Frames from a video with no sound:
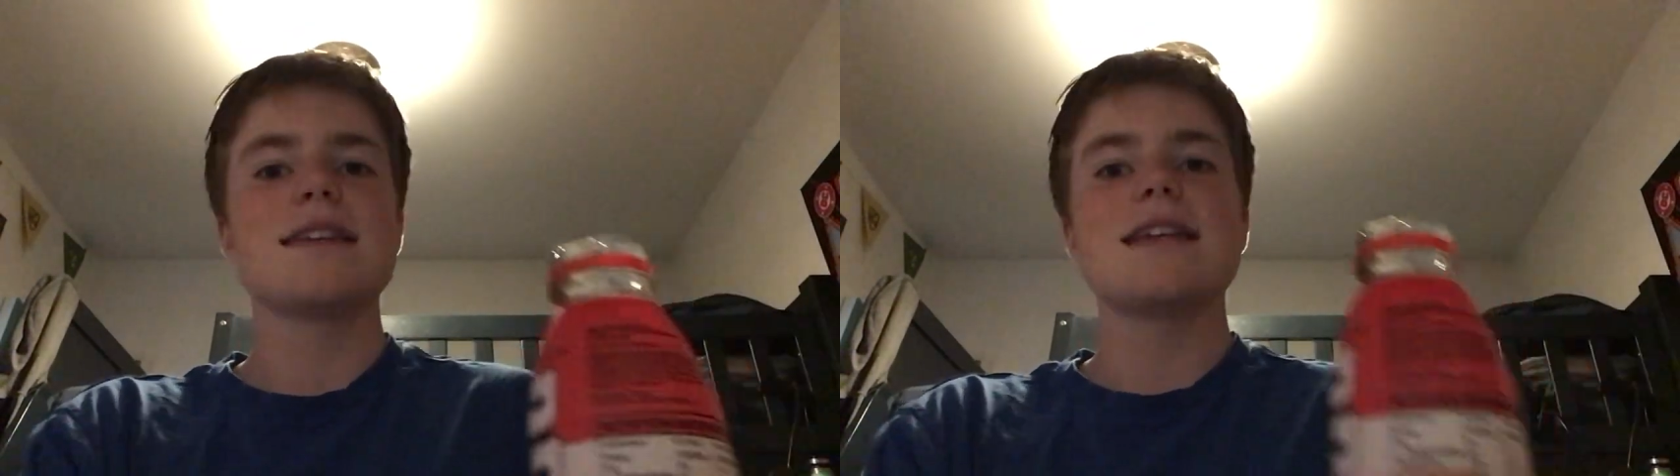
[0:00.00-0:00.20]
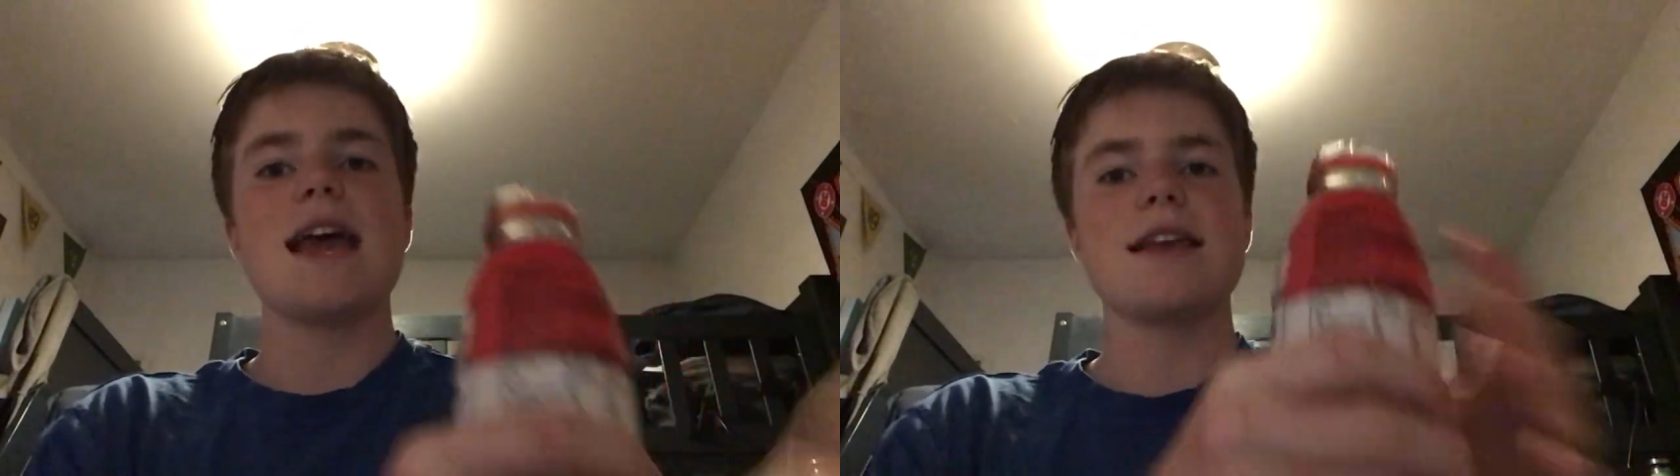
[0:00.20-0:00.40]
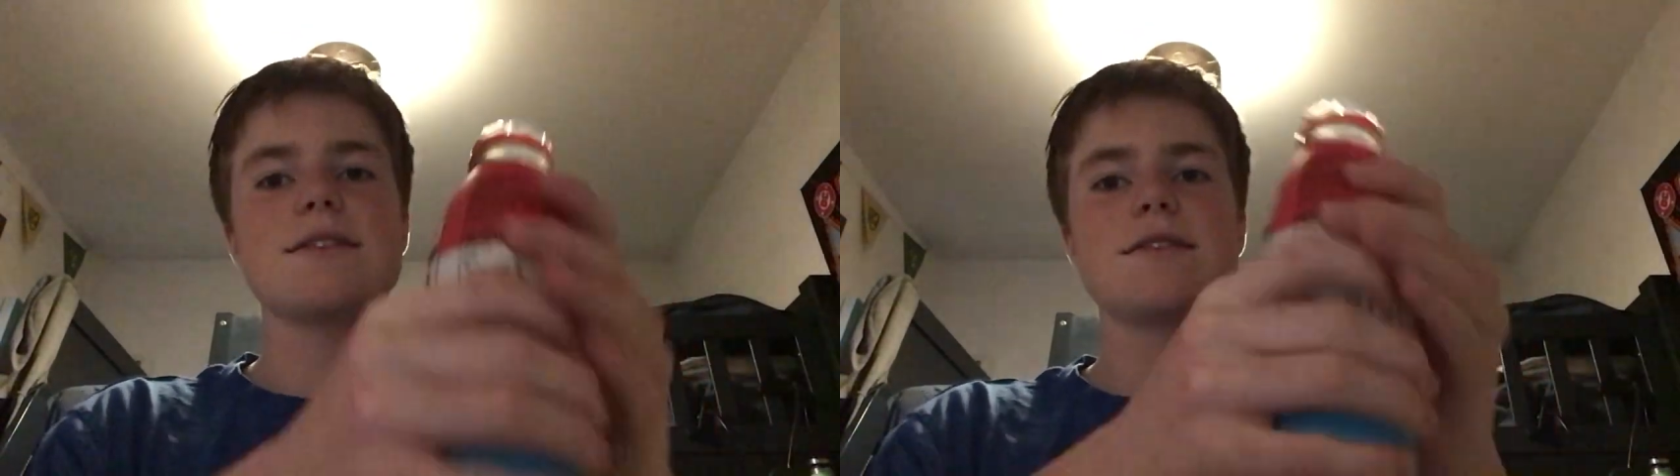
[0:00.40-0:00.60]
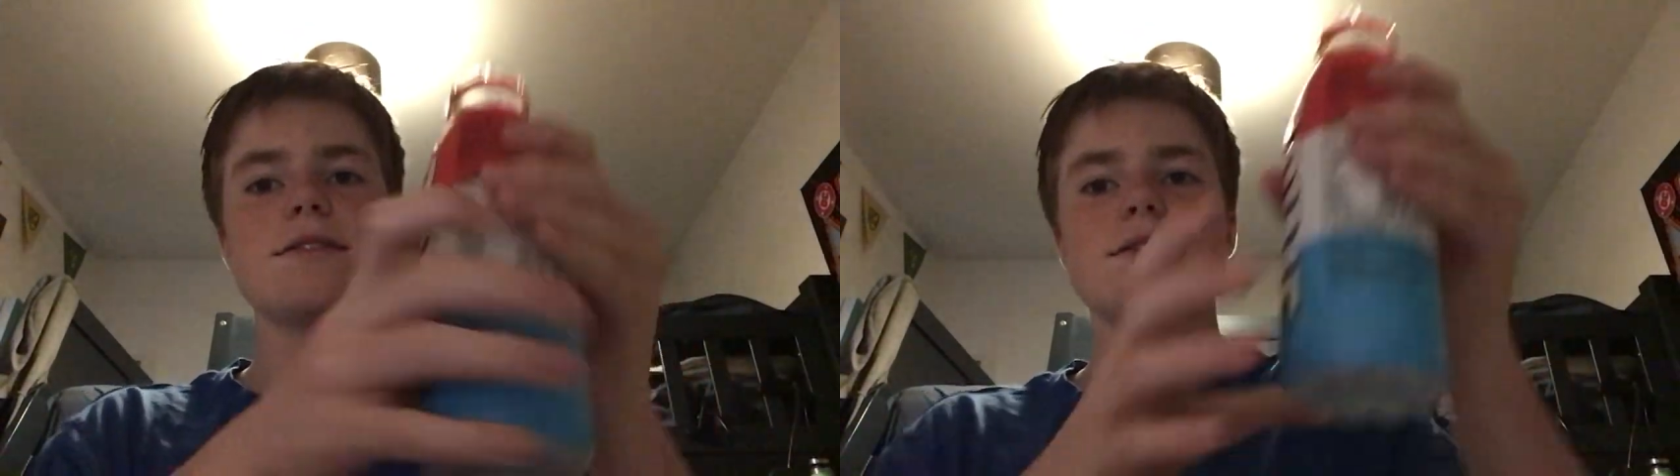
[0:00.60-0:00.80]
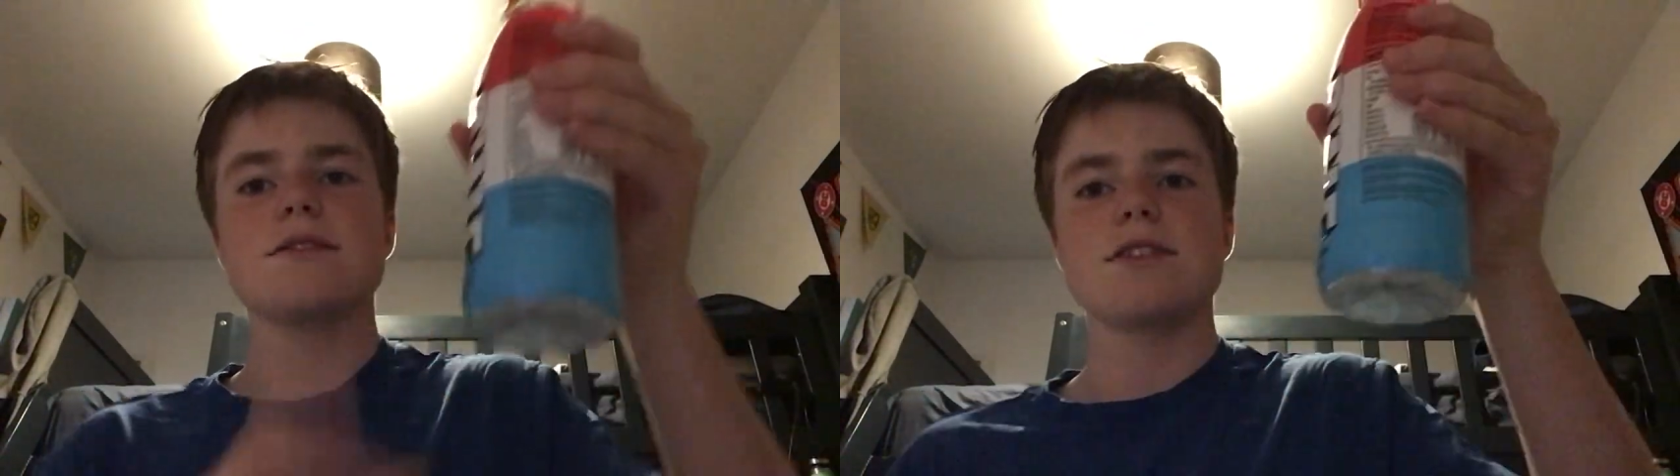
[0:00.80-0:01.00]

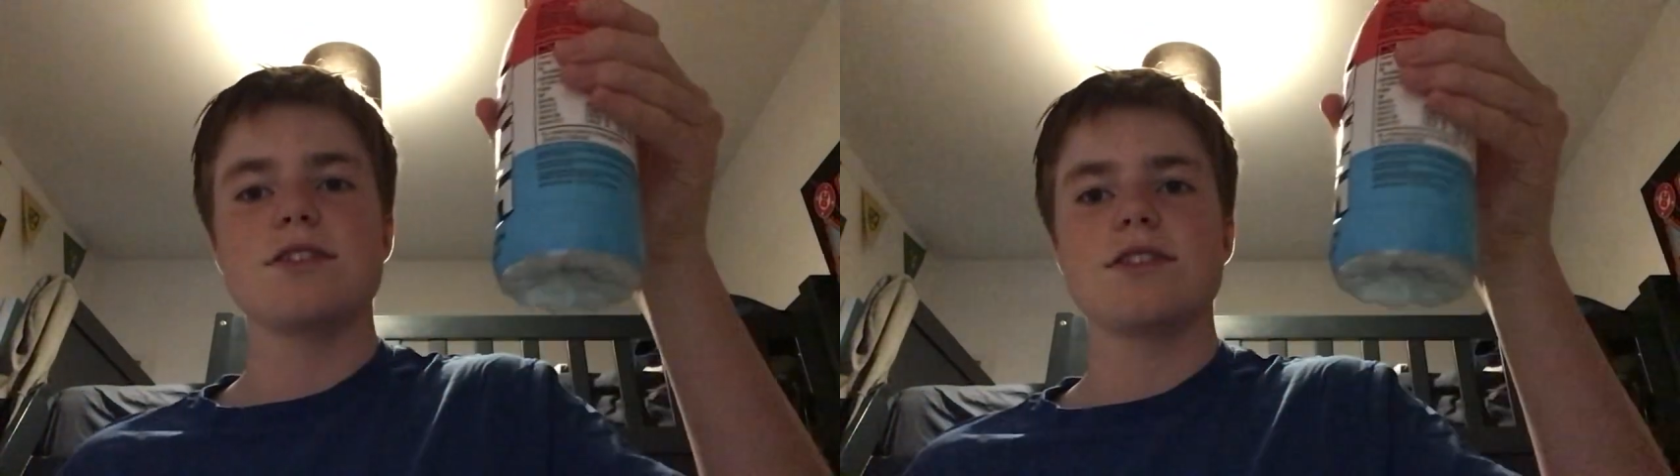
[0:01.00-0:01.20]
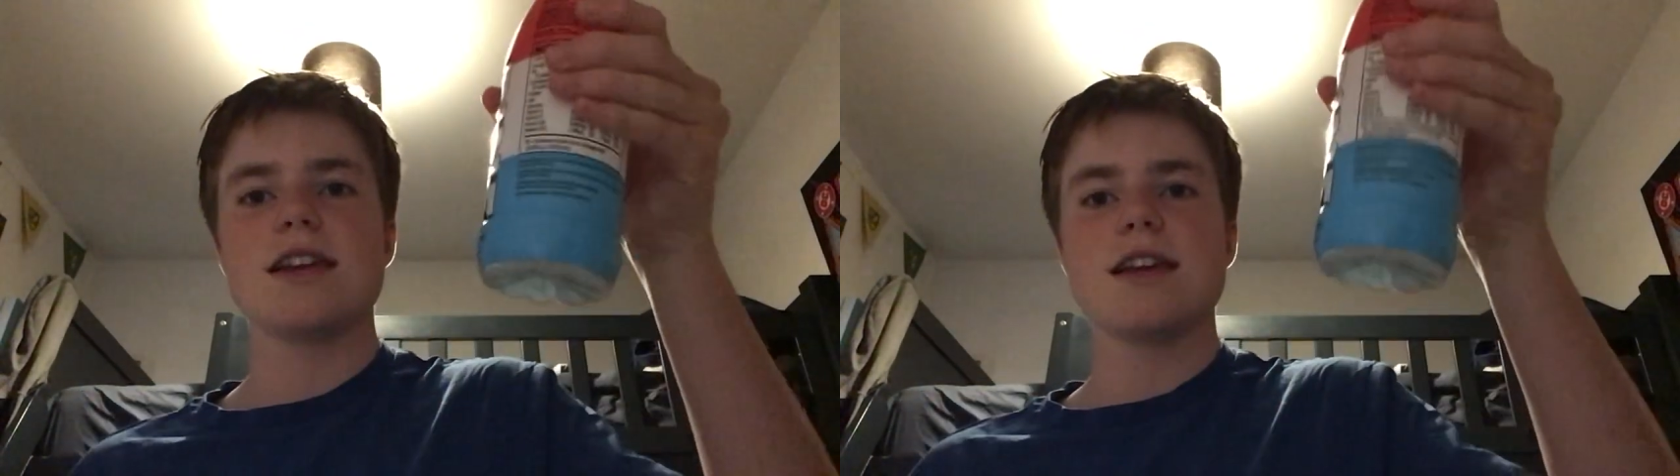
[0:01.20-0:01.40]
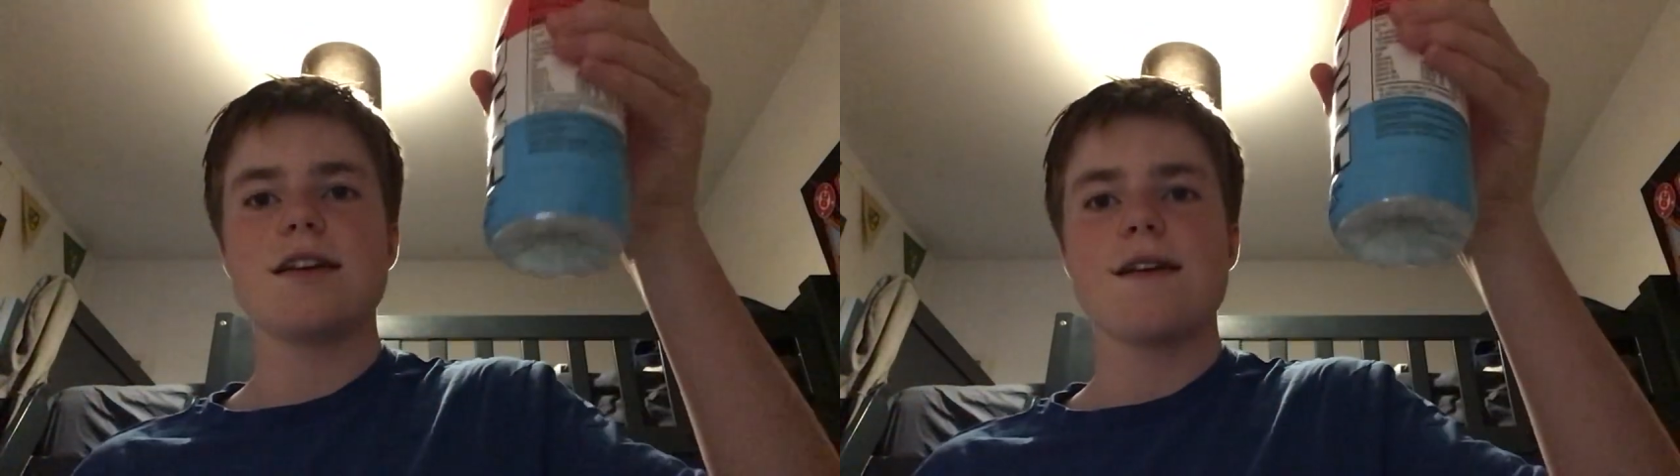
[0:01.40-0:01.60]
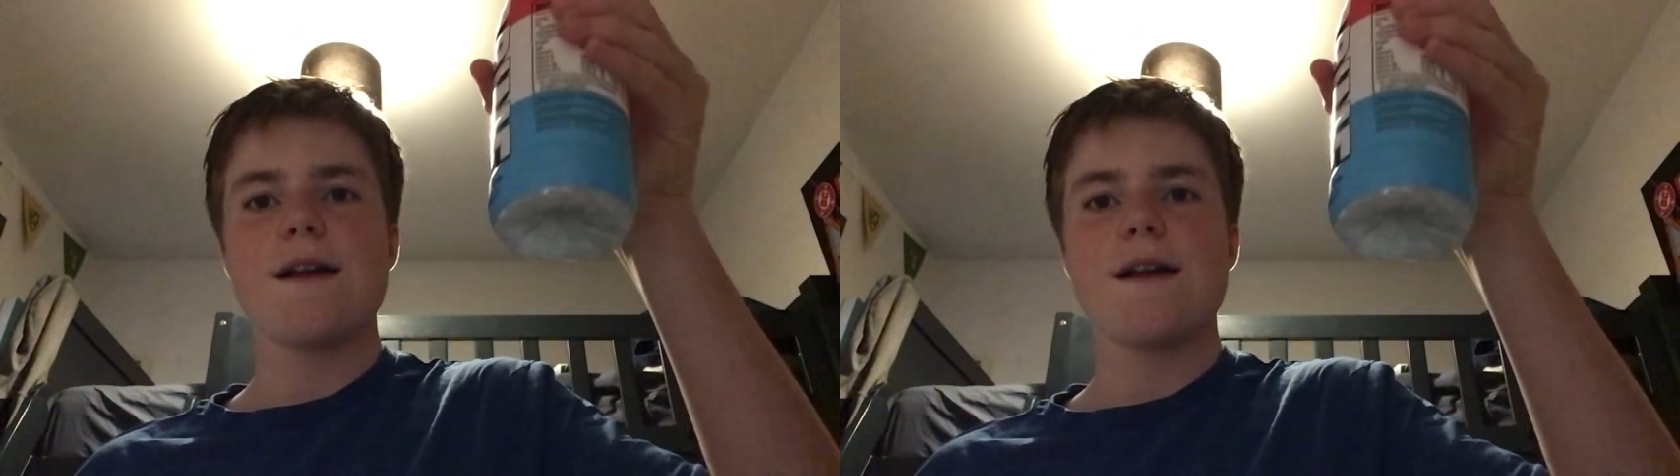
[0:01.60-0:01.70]
tastes. You see?